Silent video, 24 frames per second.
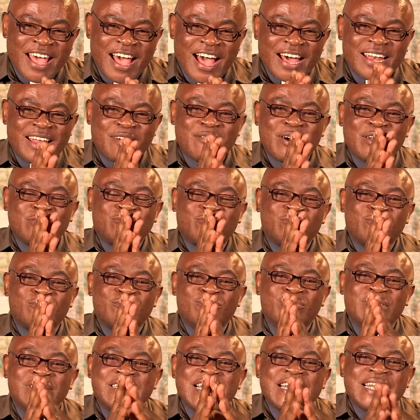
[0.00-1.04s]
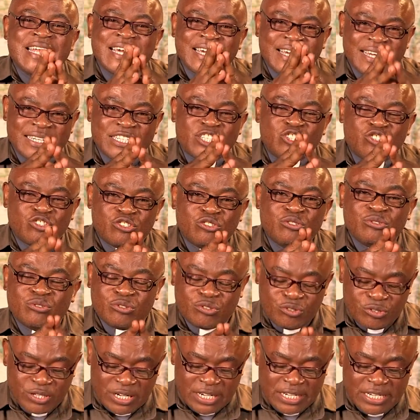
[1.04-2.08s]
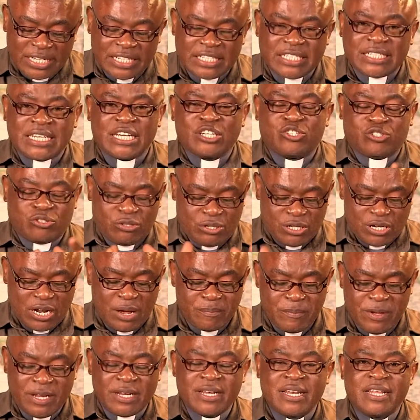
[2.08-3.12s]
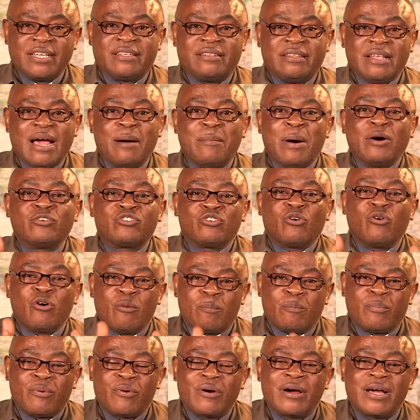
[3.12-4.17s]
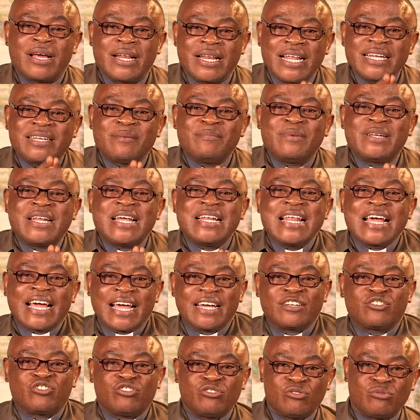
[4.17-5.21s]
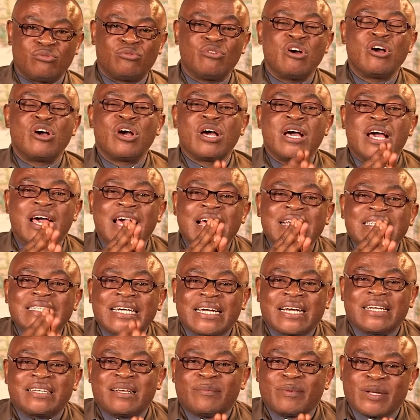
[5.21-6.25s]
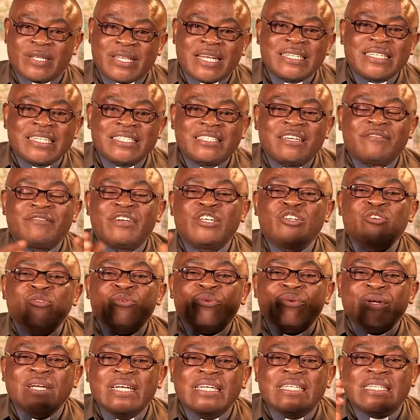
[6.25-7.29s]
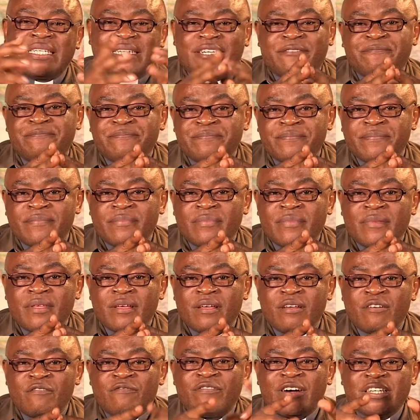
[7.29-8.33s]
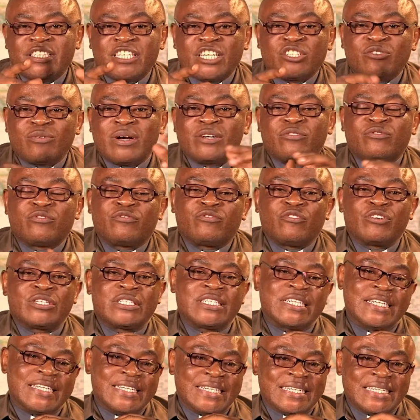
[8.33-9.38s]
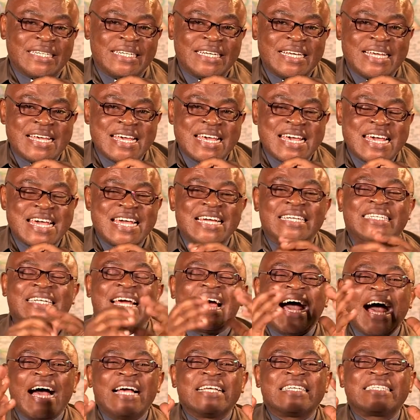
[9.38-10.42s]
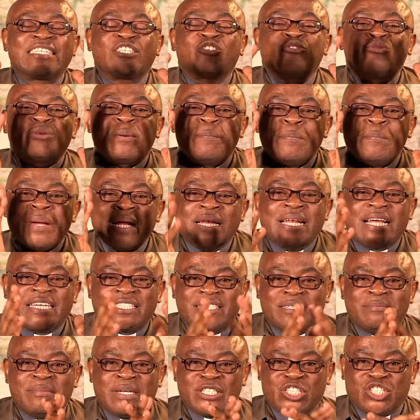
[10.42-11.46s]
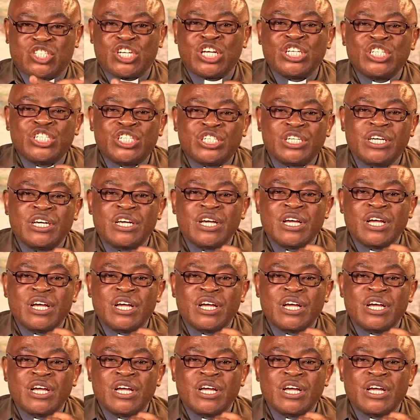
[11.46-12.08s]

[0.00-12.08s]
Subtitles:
And I want to dedicate to you during this session, I mean, about hope. Let me dedicate to you Ezekiel chapter 37. You read verses 1 to 14. It has tremendous message